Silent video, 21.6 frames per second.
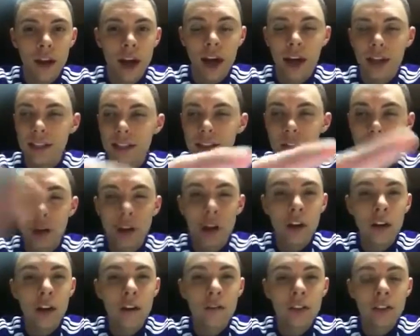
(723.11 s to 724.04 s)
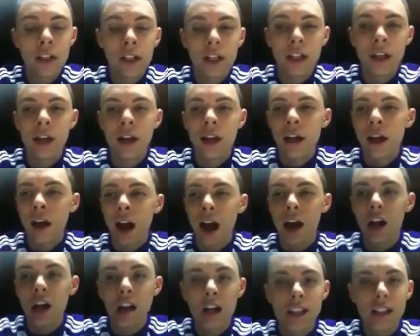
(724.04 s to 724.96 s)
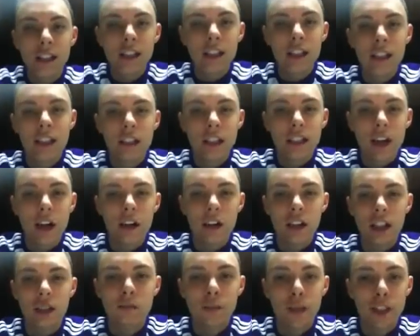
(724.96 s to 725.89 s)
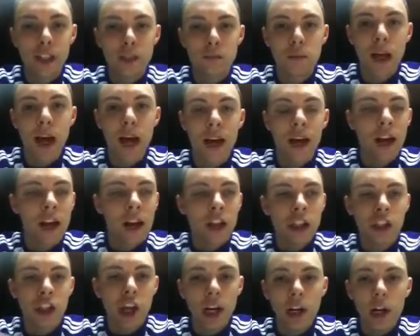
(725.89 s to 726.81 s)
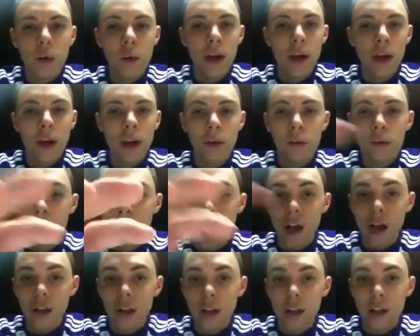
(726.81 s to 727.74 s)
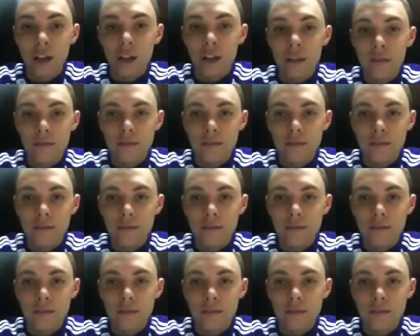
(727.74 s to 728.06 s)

I could still hear everything. I couldn't see nothing. I was just pitch black, trying to wake up, but I couldn't.